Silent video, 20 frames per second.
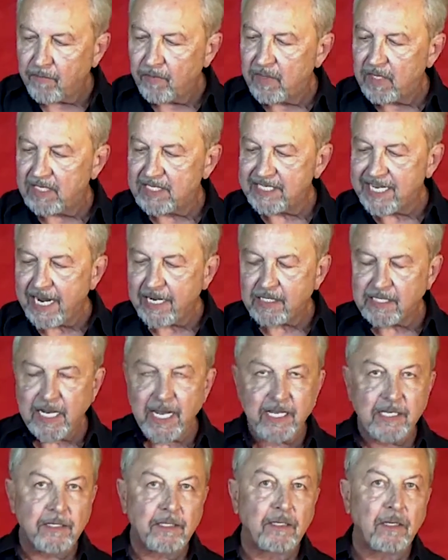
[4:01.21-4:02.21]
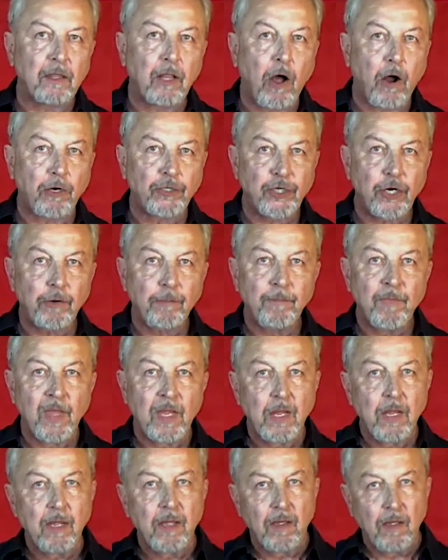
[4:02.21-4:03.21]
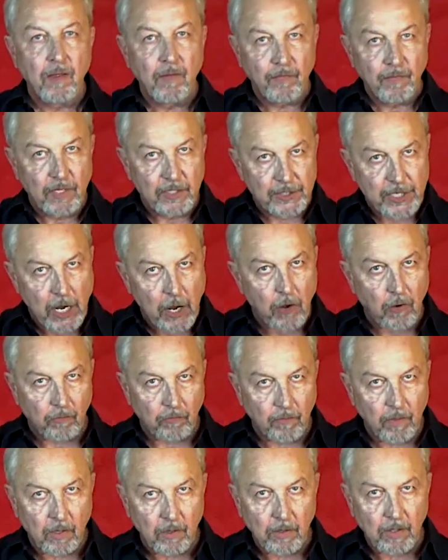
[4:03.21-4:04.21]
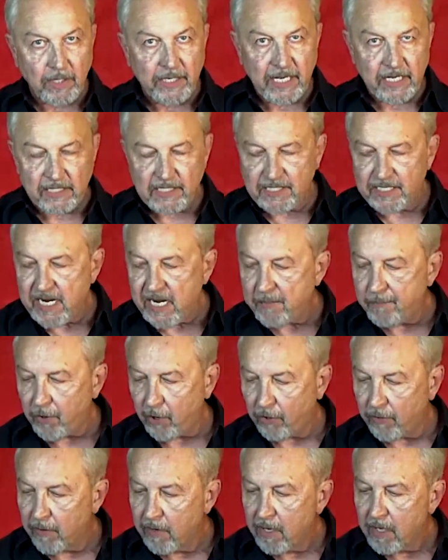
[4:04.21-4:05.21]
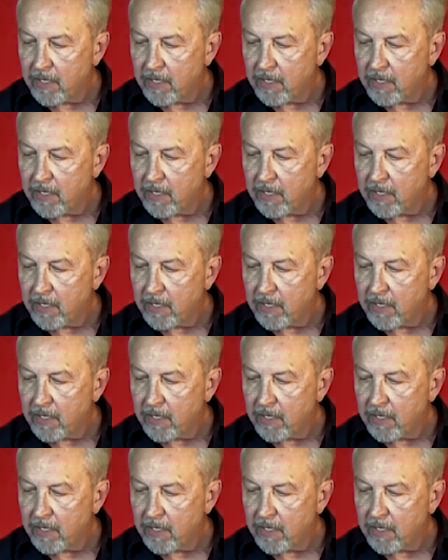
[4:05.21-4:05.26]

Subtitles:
the sticks get larger, the tone gets deeper.